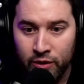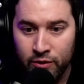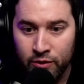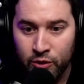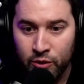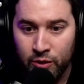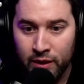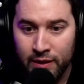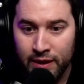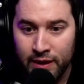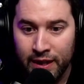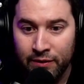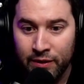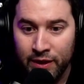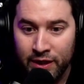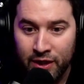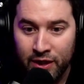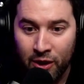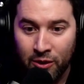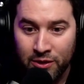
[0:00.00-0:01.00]
you can even
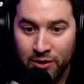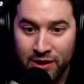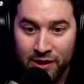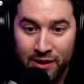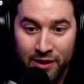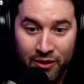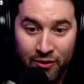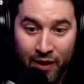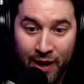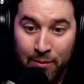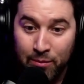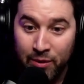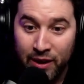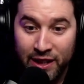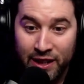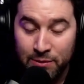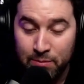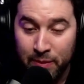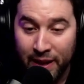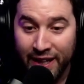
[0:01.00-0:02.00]
go to the Great
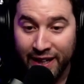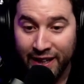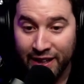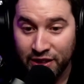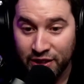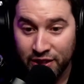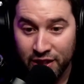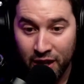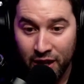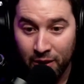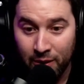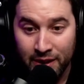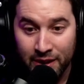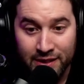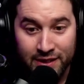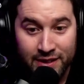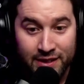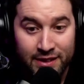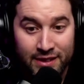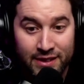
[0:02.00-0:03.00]
British Baking Show
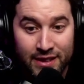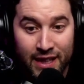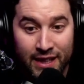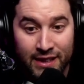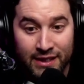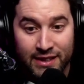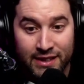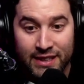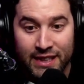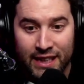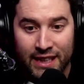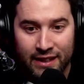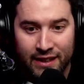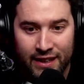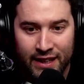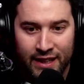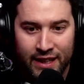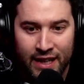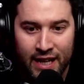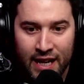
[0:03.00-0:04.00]
and see
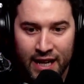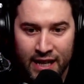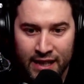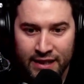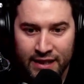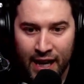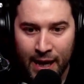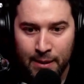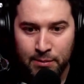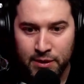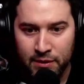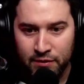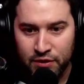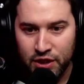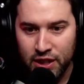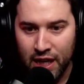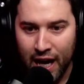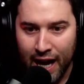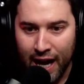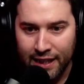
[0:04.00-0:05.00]
the types of
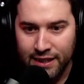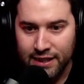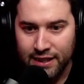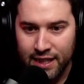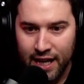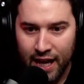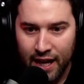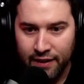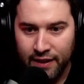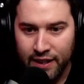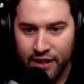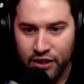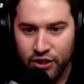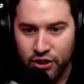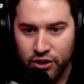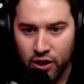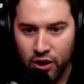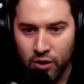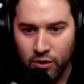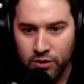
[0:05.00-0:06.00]
shots that these
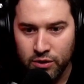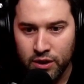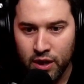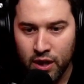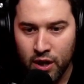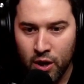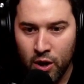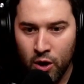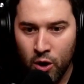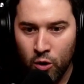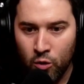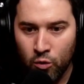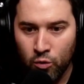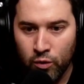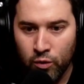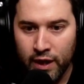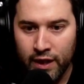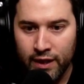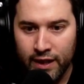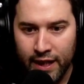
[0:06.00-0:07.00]
shows
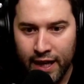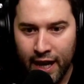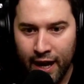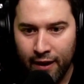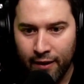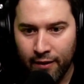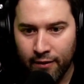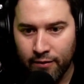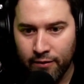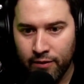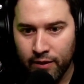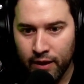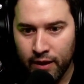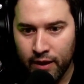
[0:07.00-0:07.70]
really have